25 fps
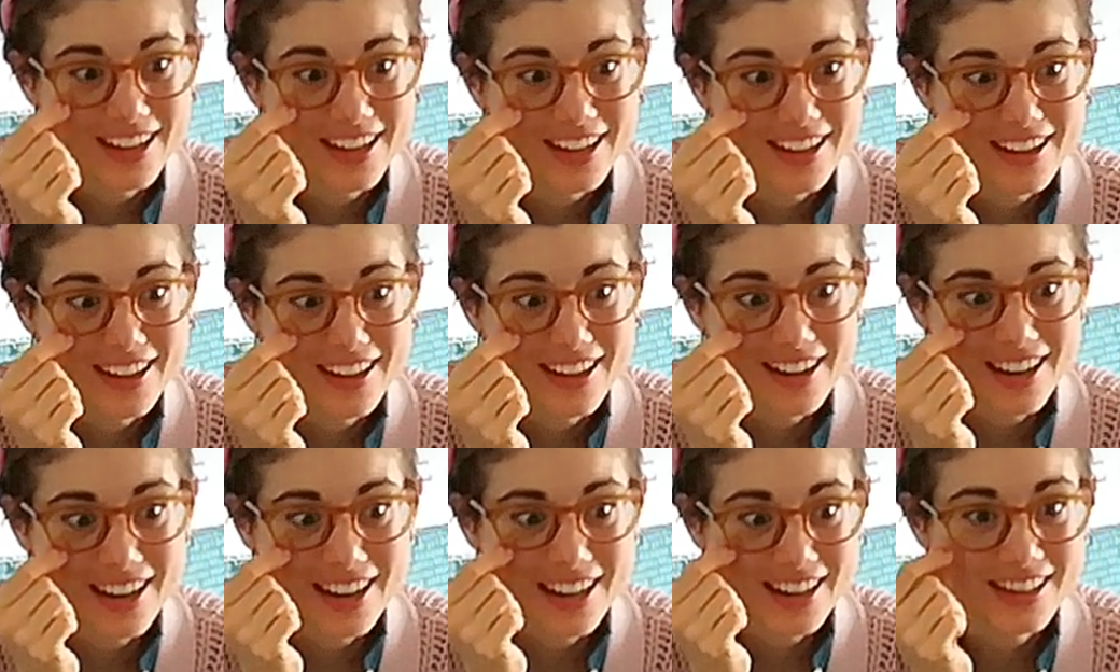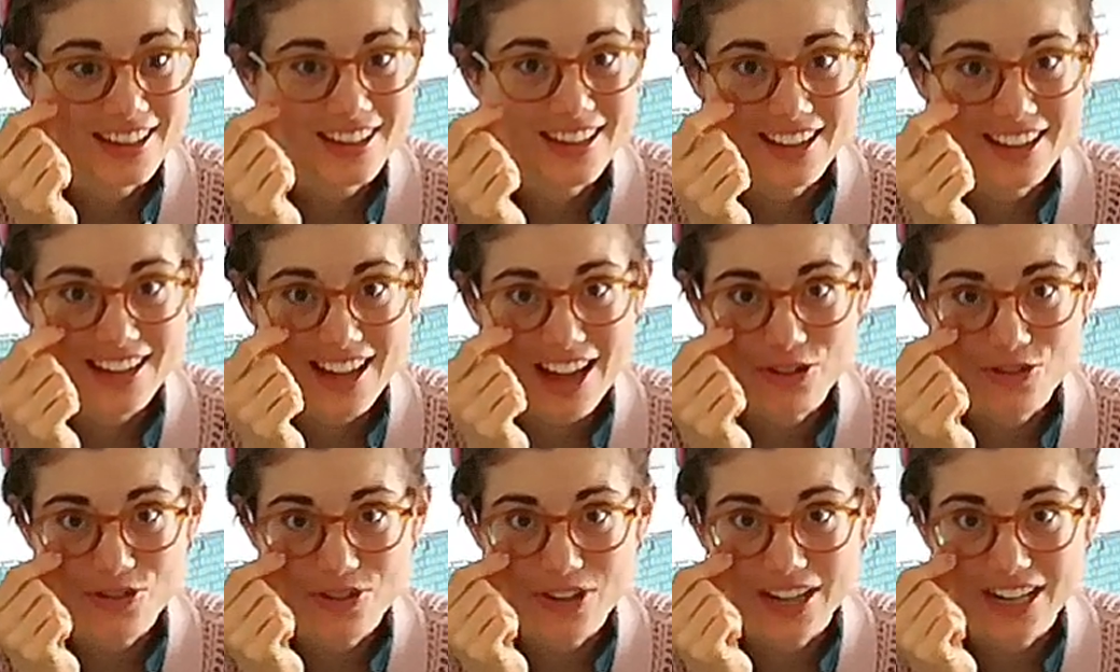like the
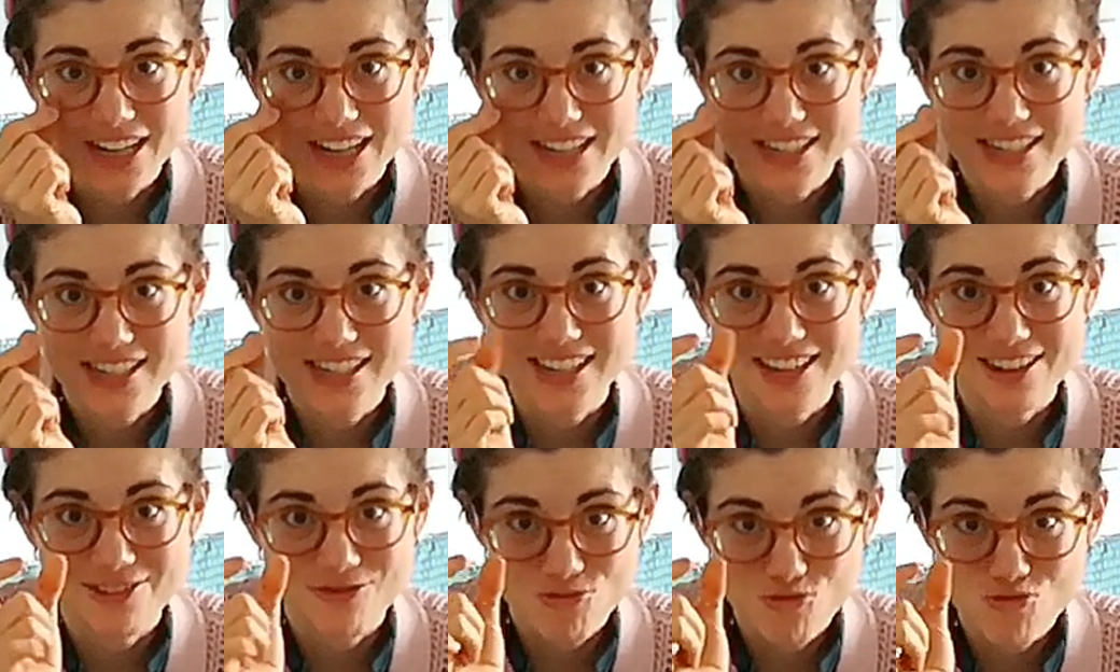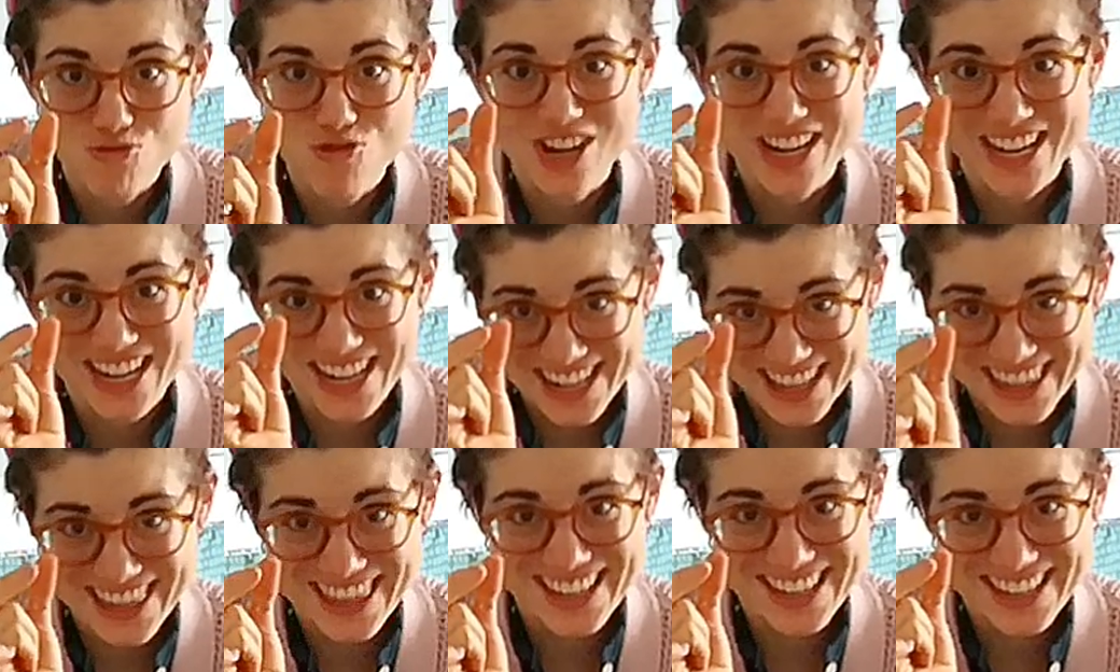actual glasses, they are really
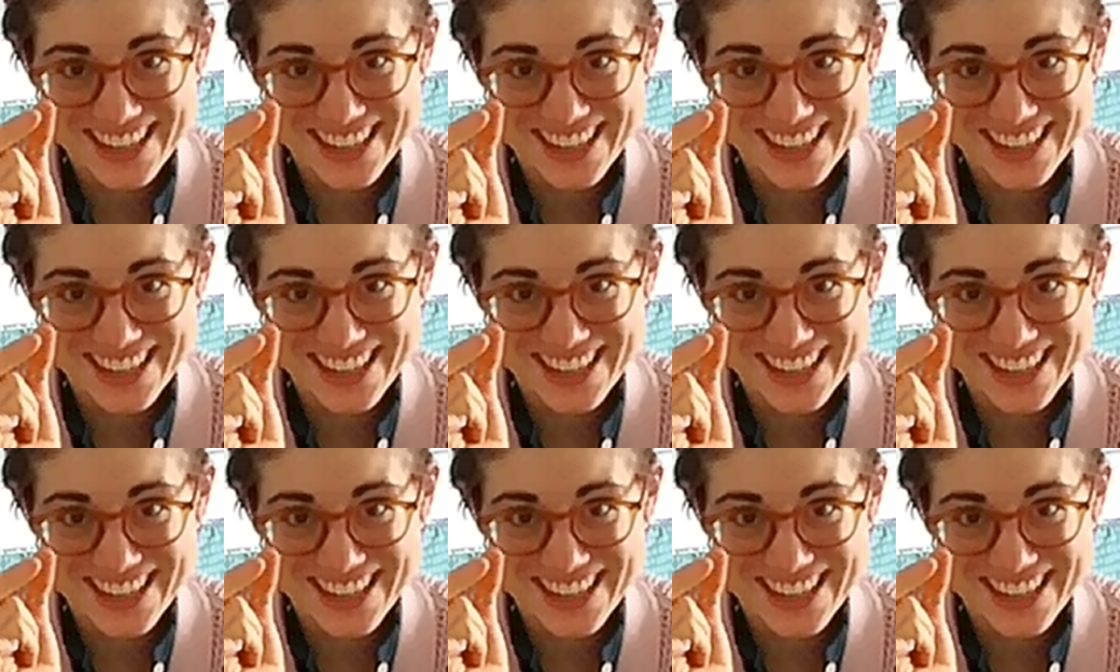thick.